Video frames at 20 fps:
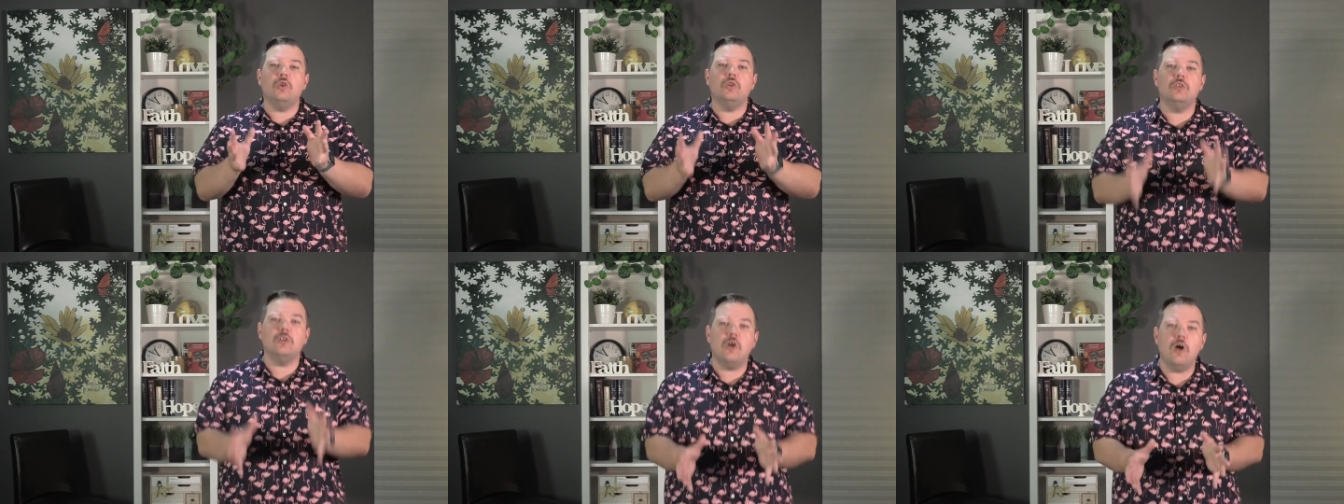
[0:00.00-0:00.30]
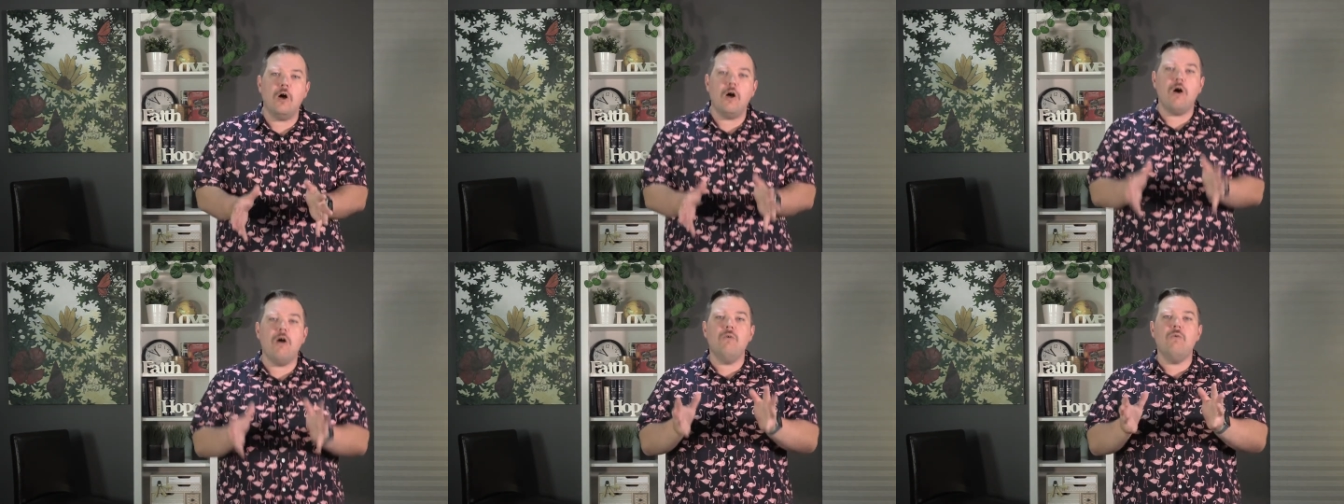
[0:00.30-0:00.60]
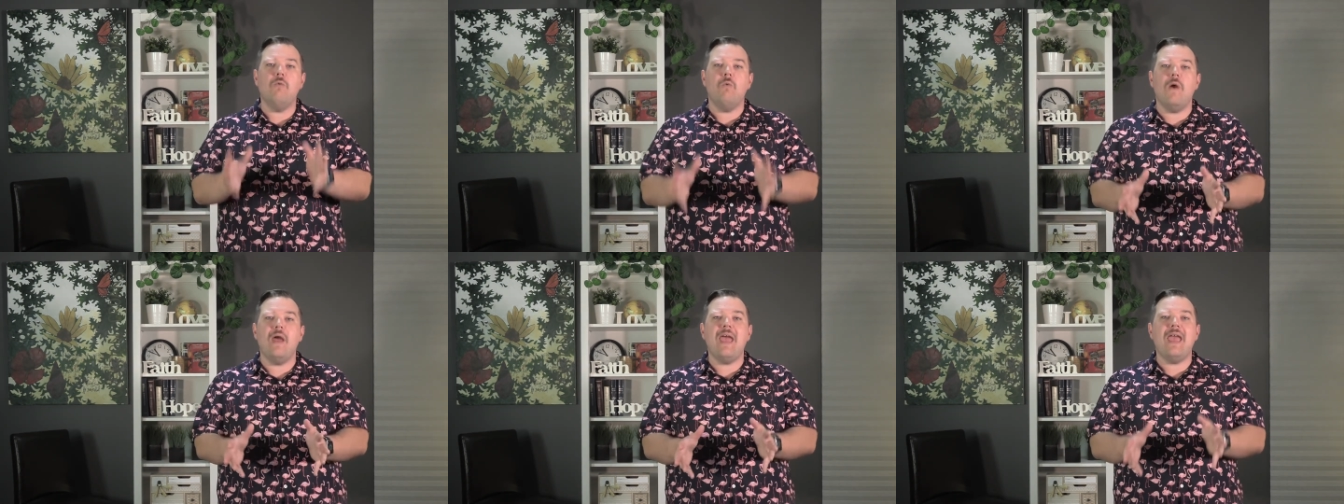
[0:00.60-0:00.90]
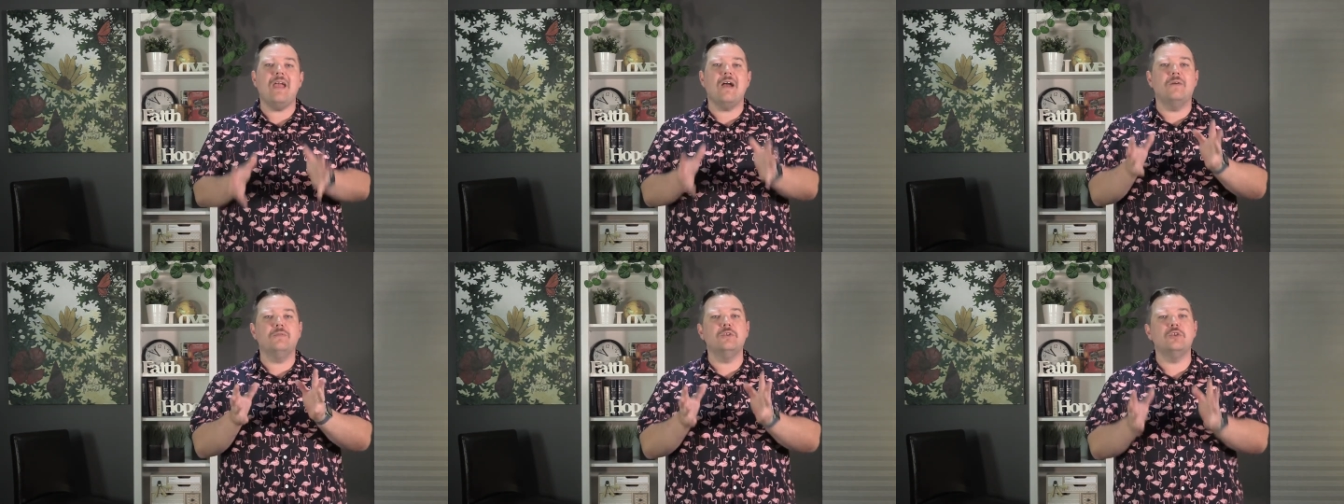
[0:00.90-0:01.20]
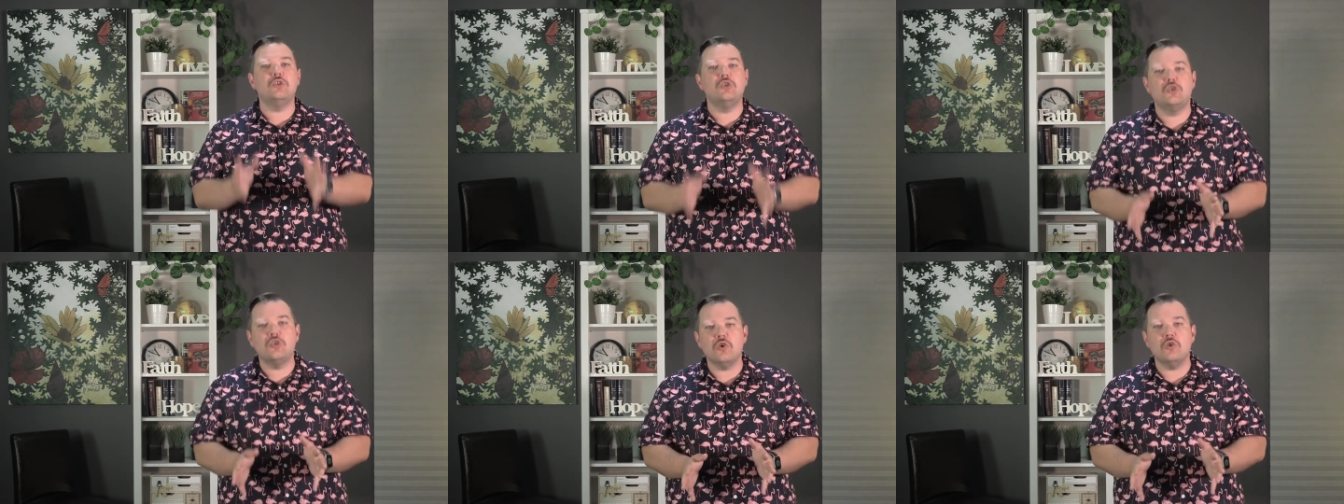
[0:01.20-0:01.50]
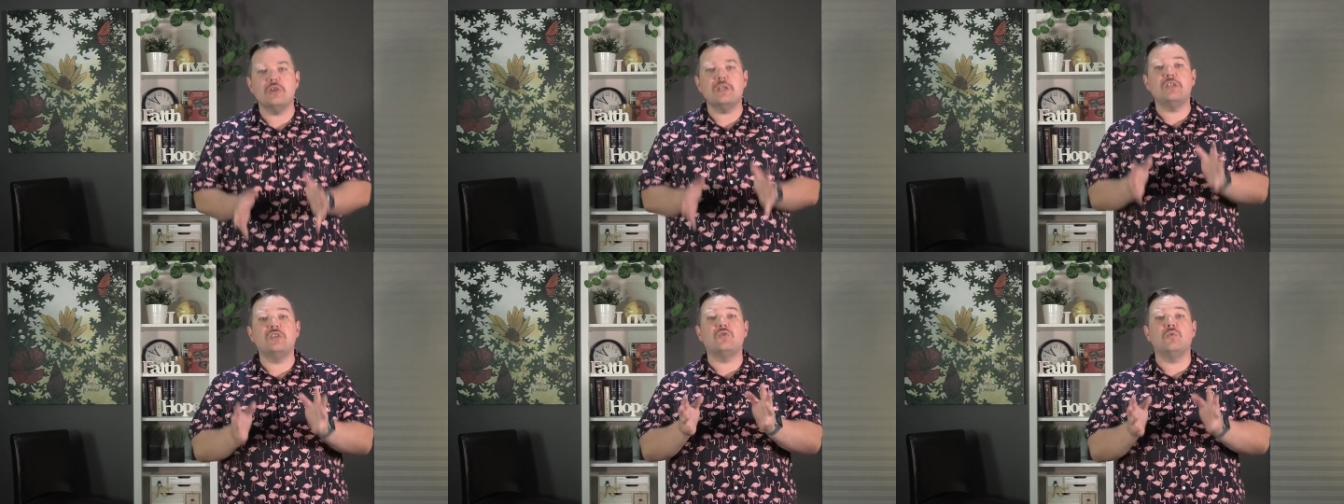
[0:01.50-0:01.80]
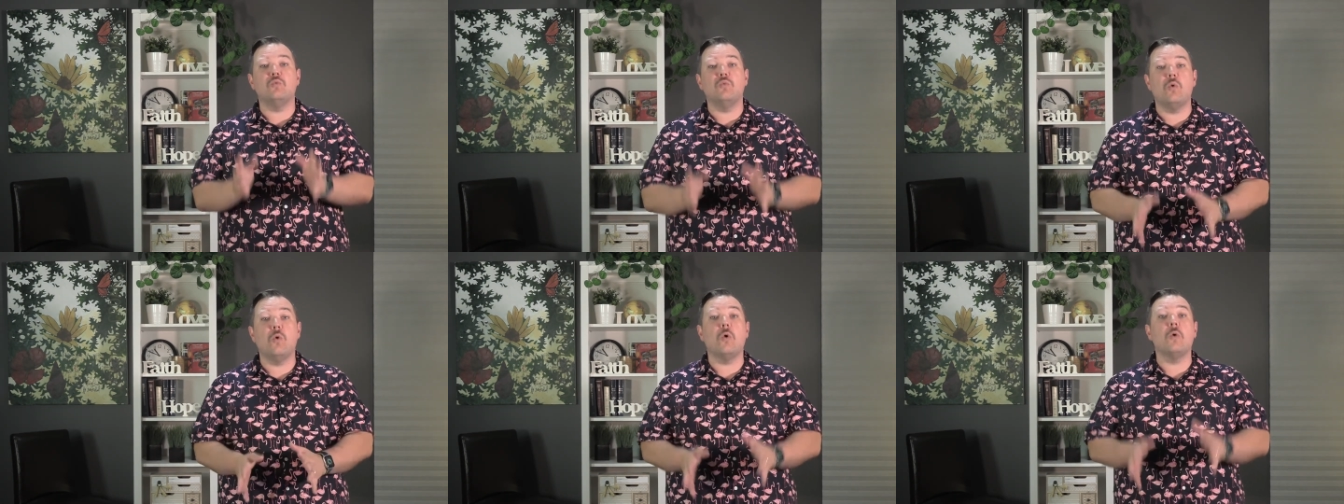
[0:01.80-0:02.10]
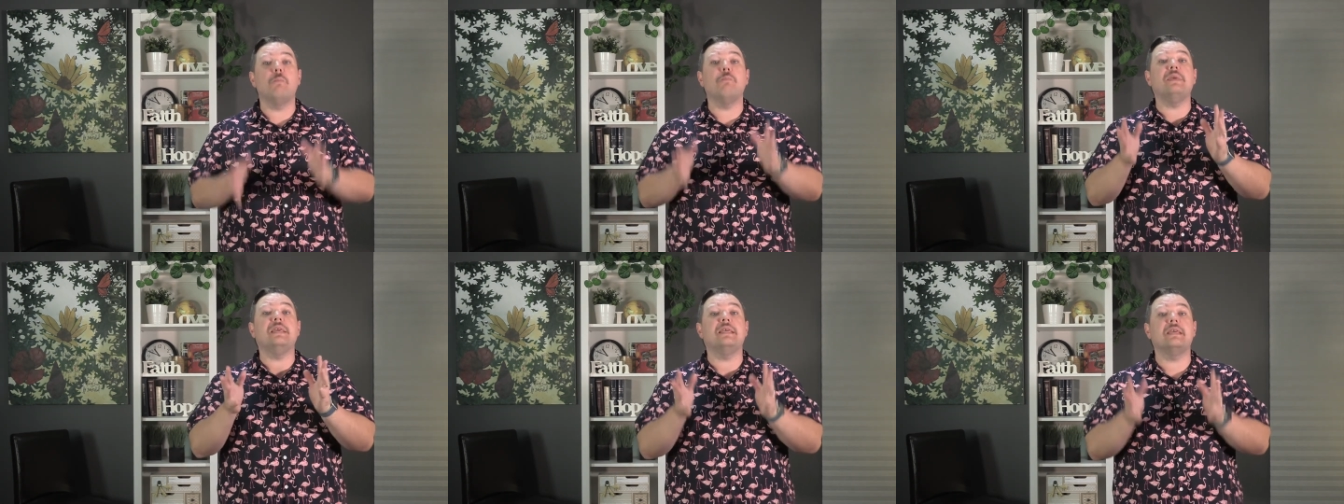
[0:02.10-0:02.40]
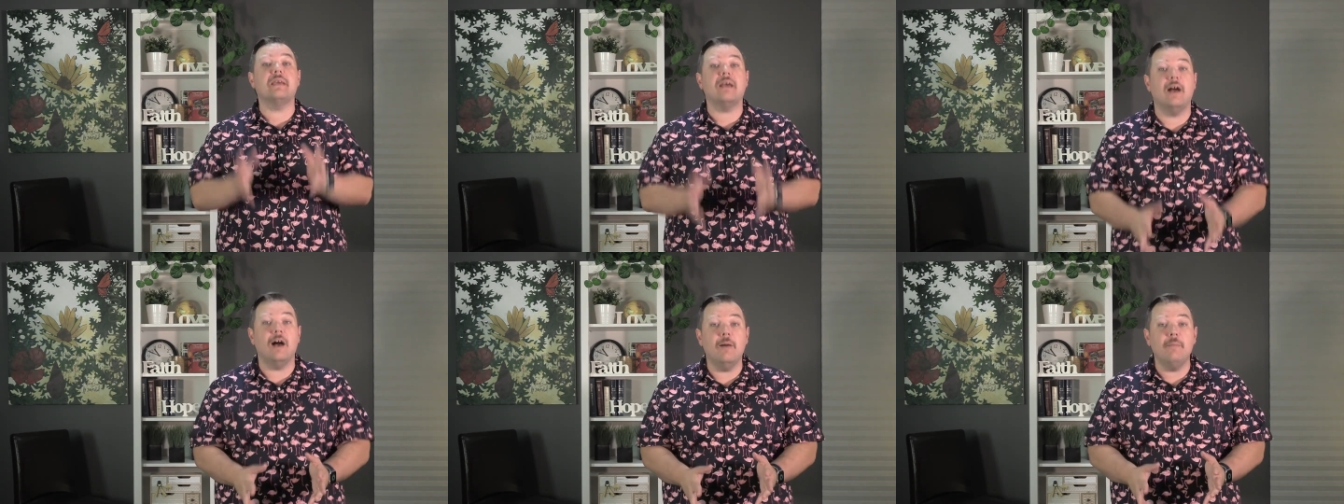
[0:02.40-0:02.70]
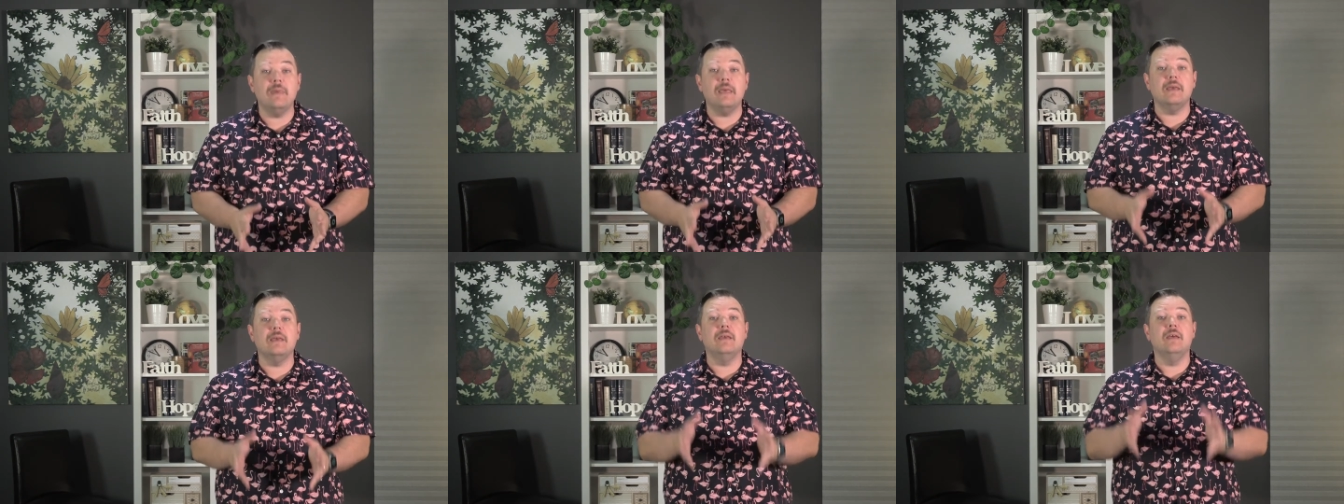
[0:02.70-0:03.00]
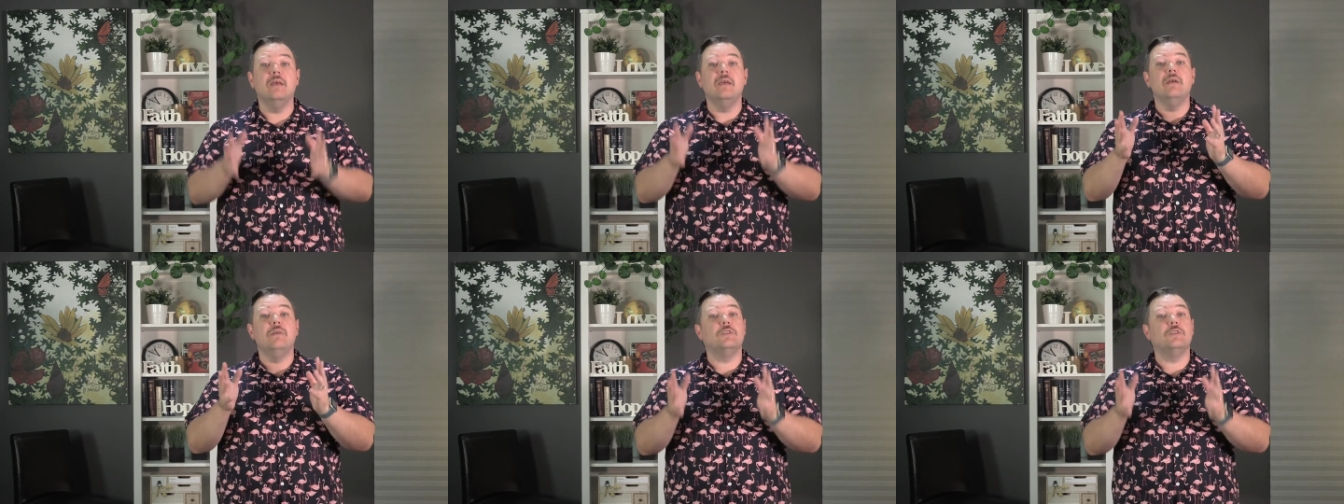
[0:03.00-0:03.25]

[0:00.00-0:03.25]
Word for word: long way on the journey toward becoming